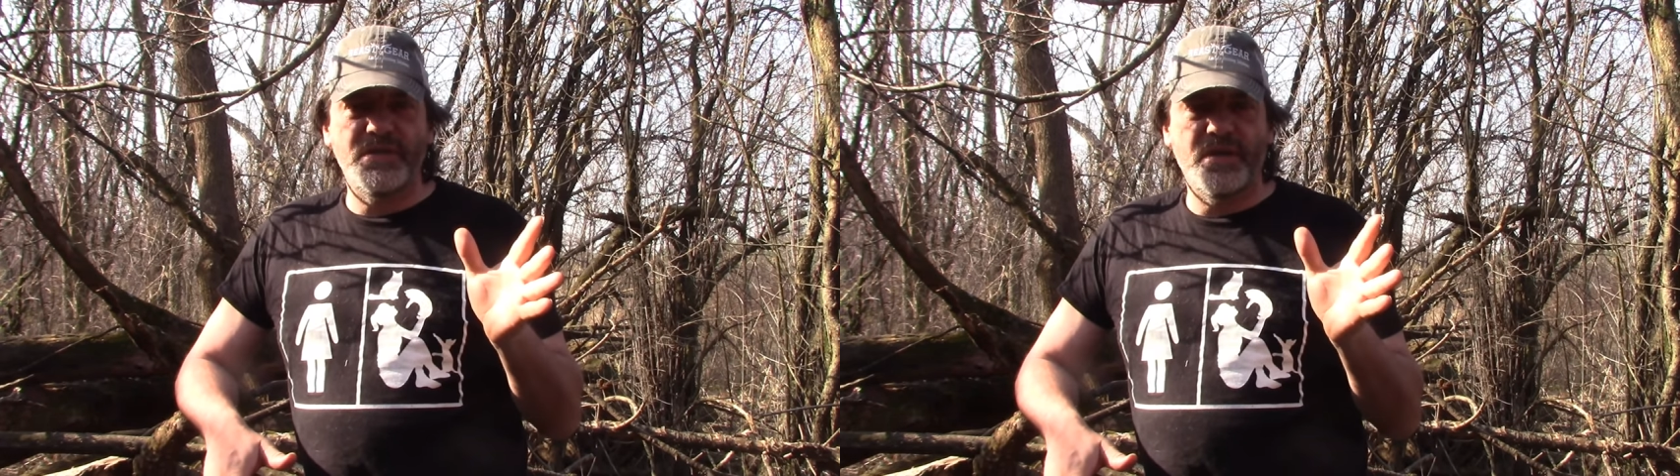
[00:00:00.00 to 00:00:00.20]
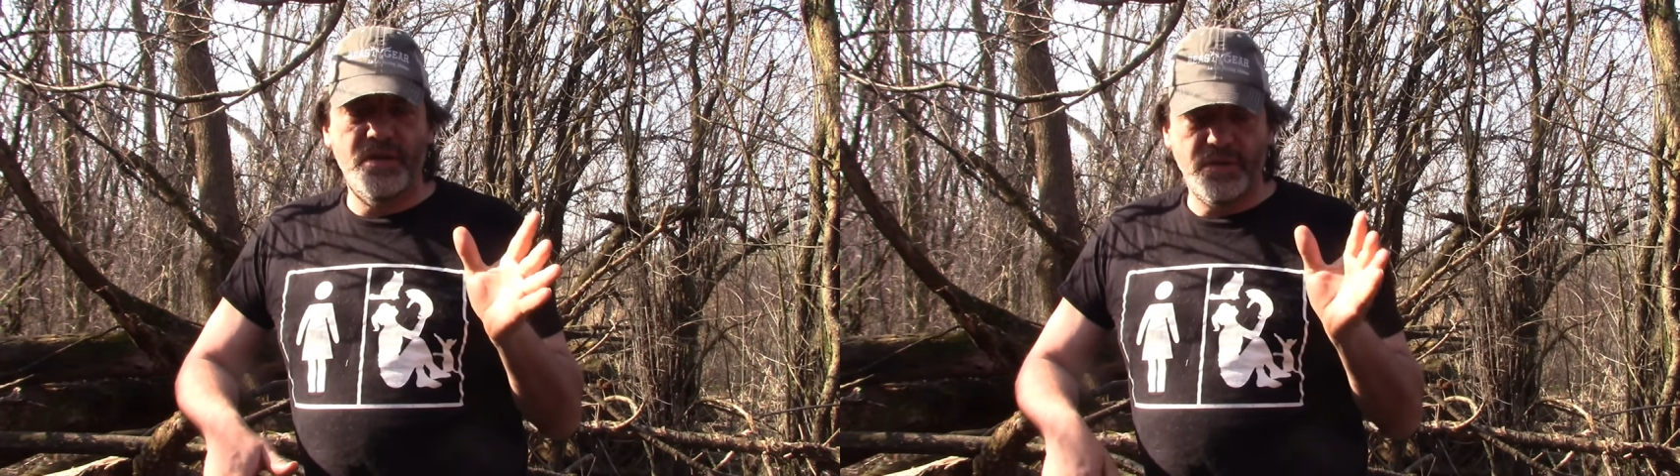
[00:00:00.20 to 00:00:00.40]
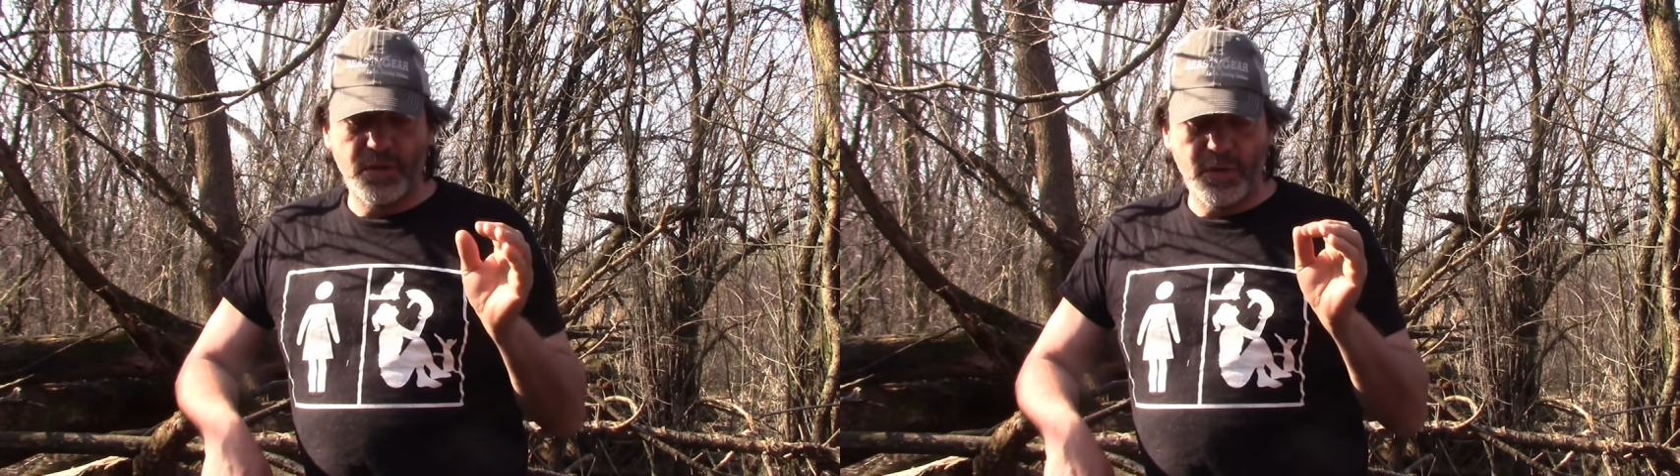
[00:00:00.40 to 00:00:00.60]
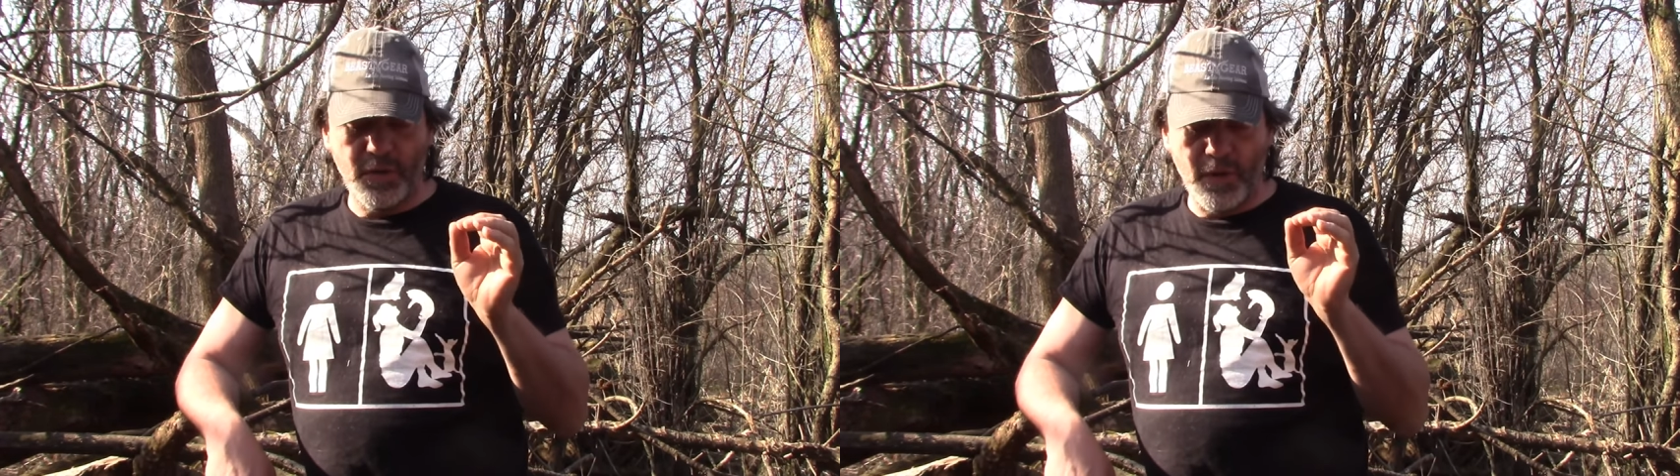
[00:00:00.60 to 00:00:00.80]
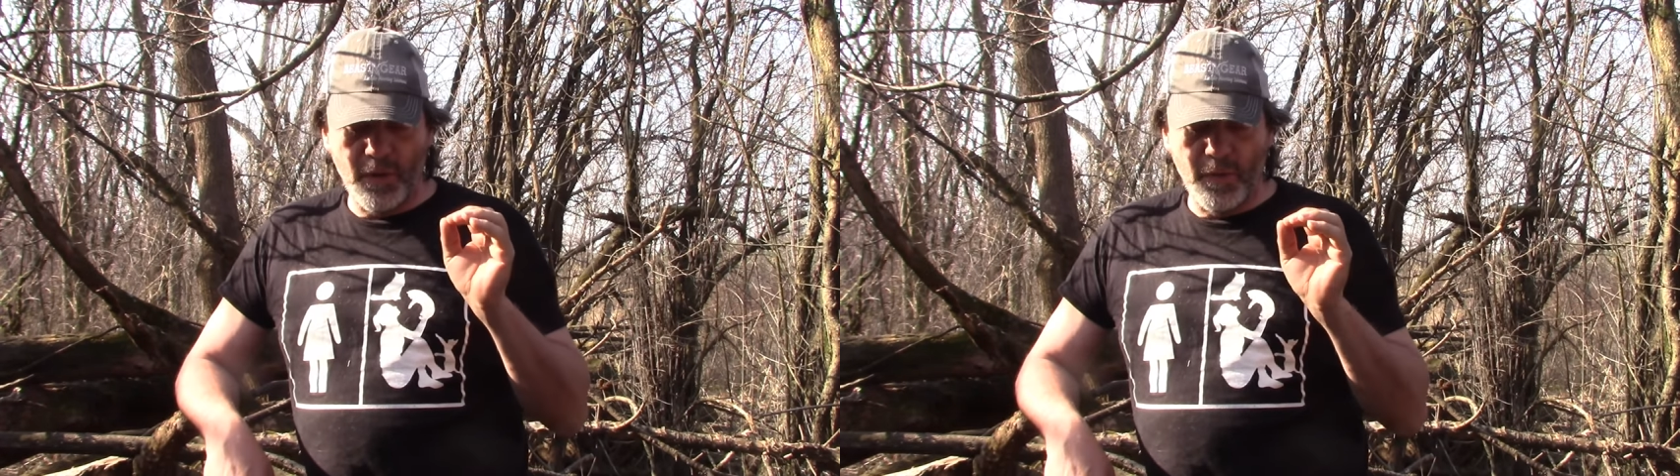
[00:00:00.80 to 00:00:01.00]
to hunt,
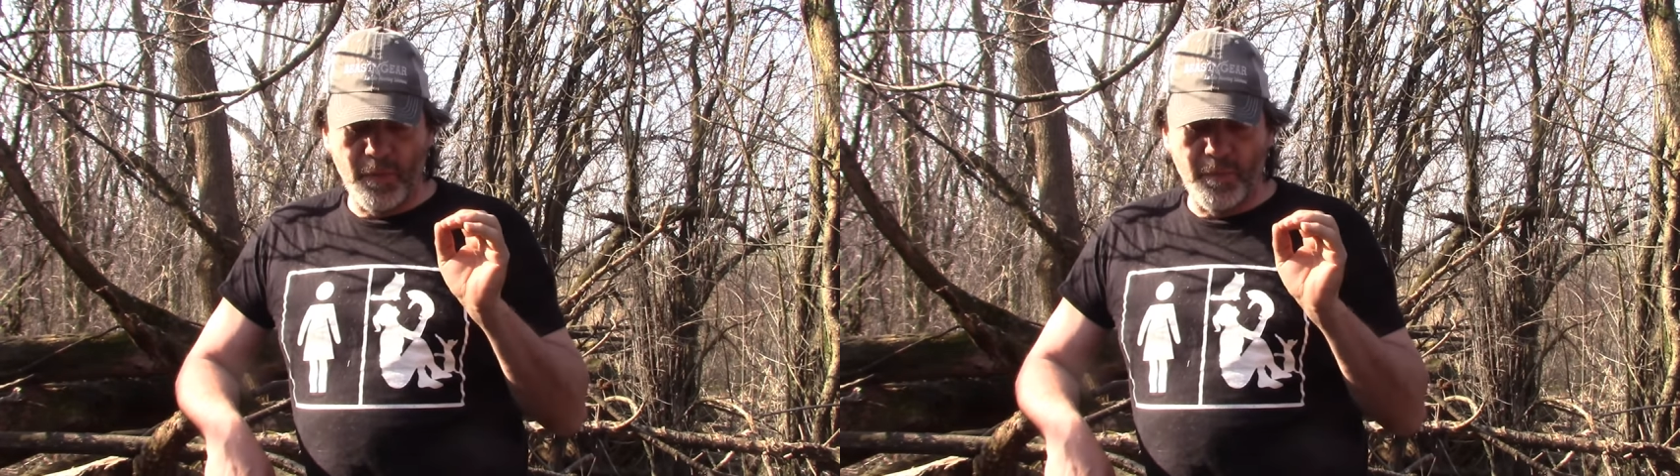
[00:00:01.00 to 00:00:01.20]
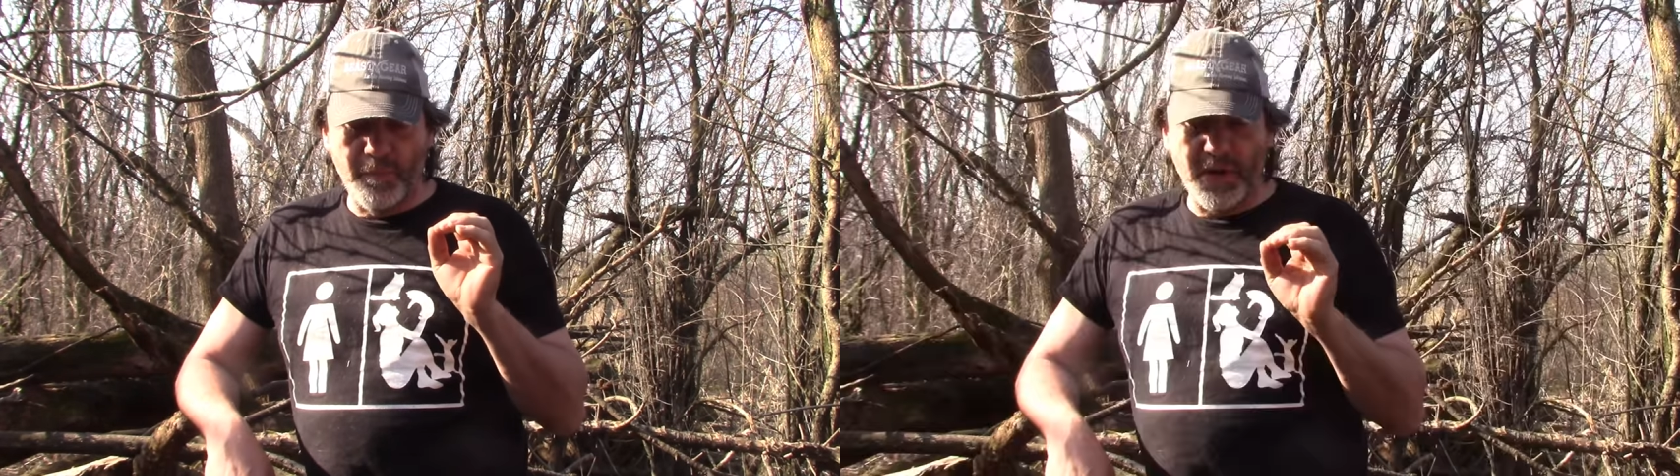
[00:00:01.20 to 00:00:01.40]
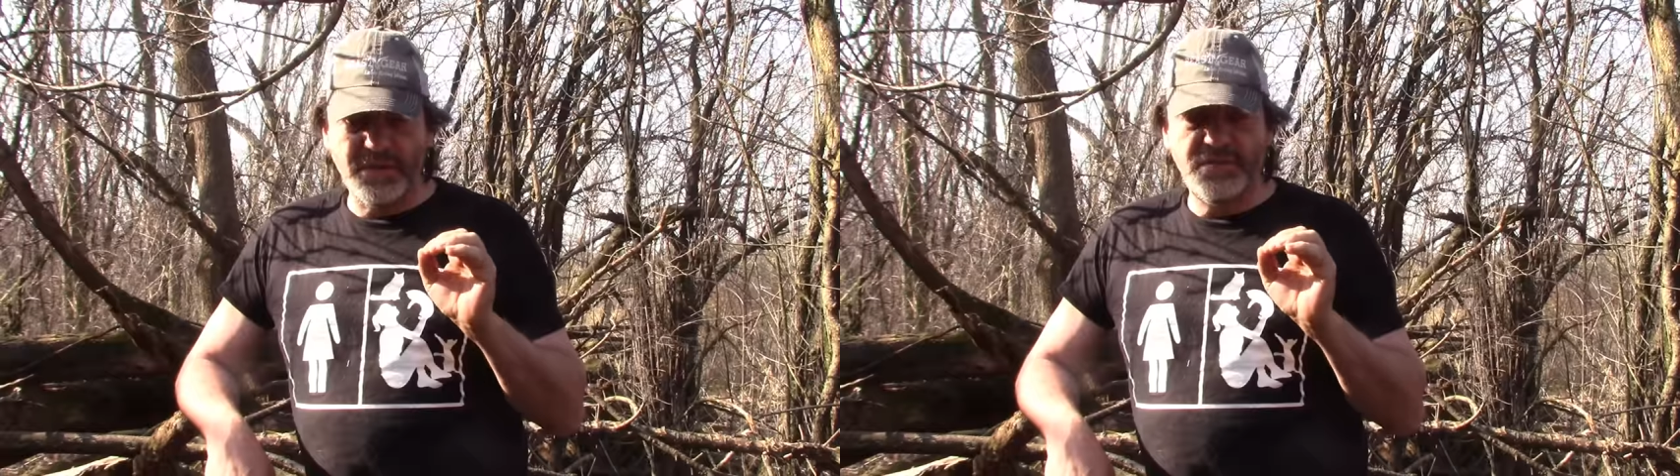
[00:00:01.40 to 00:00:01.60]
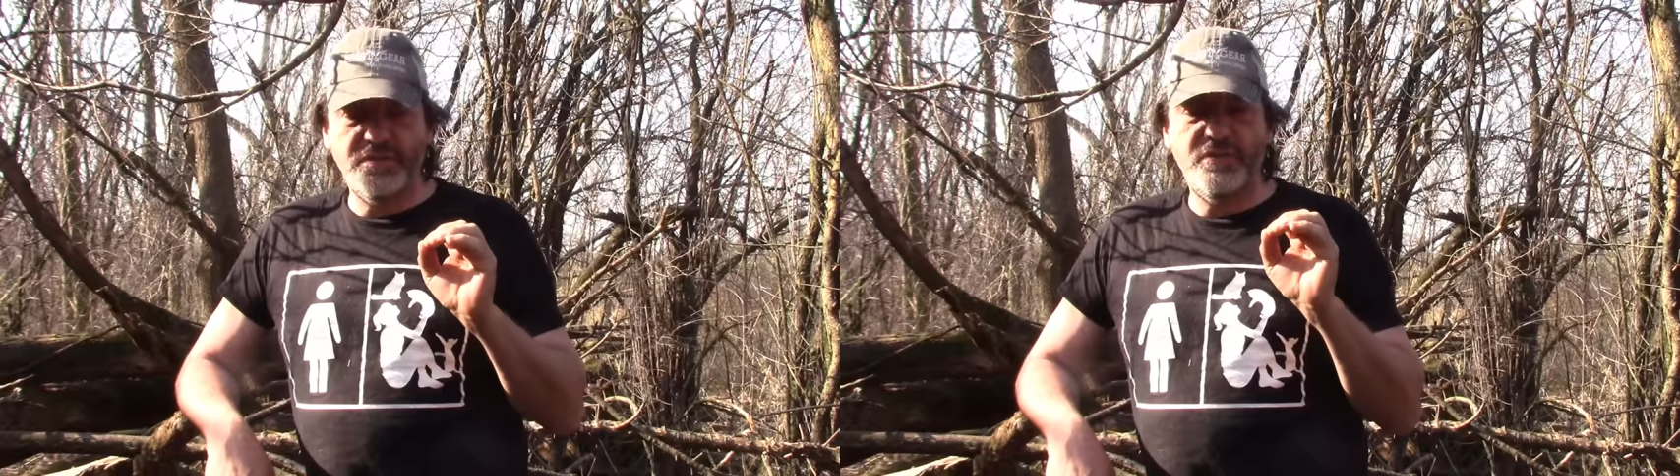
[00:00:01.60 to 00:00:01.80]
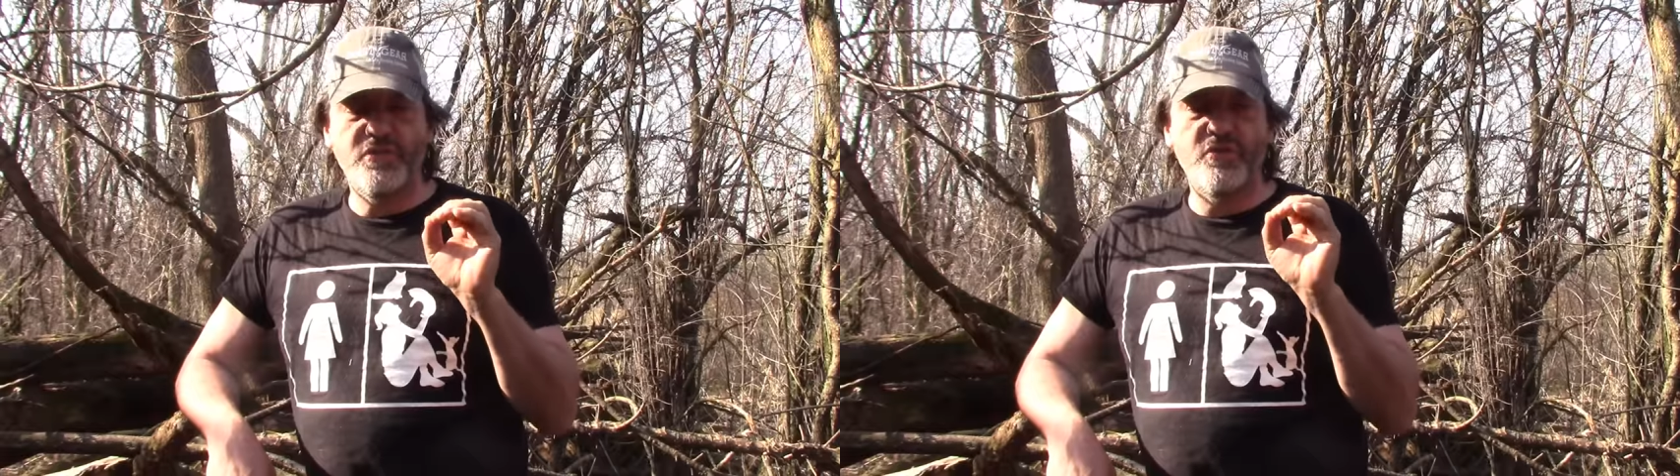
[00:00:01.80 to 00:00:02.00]
but
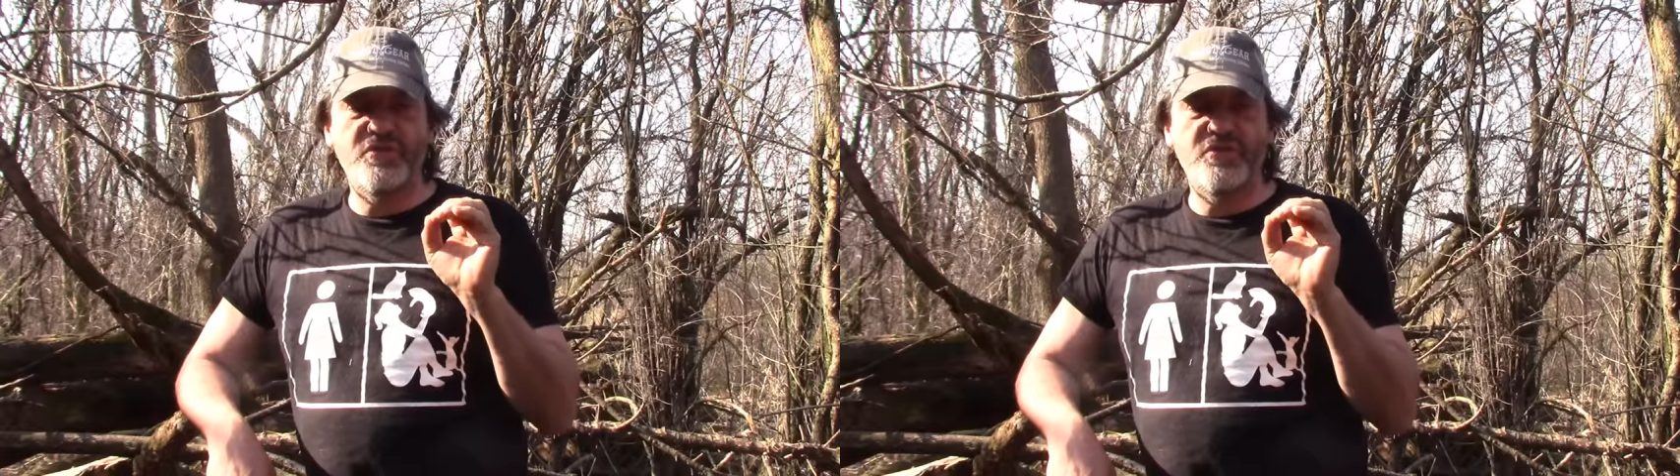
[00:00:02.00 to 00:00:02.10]
you